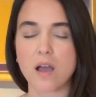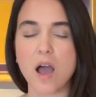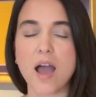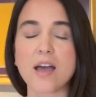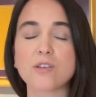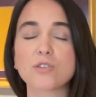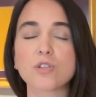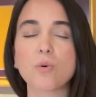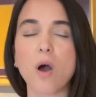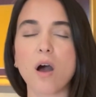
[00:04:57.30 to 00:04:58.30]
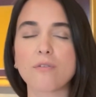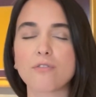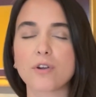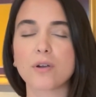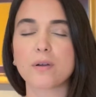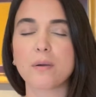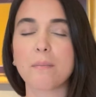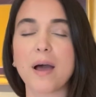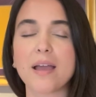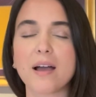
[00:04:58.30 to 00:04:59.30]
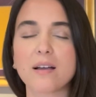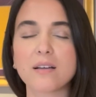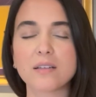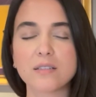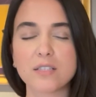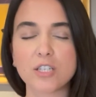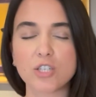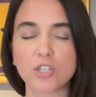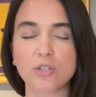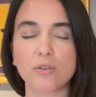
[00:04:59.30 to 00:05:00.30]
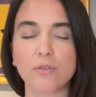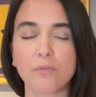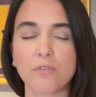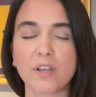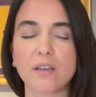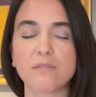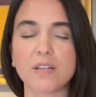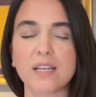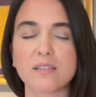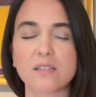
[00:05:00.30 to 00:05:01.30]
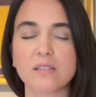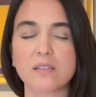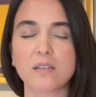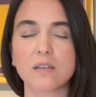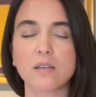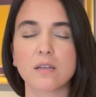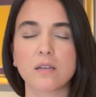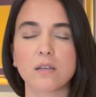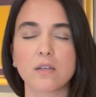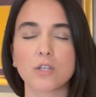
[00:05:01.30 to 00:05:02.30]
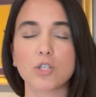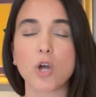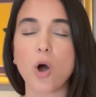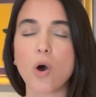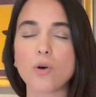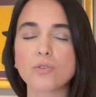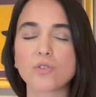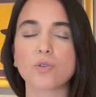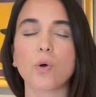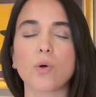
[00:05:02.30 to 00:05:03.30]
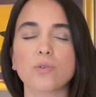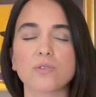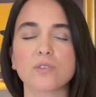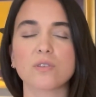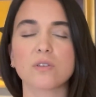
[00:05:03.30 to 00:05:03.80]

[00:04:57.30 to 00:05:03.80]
I also offer my unconditional forgiveness to all souls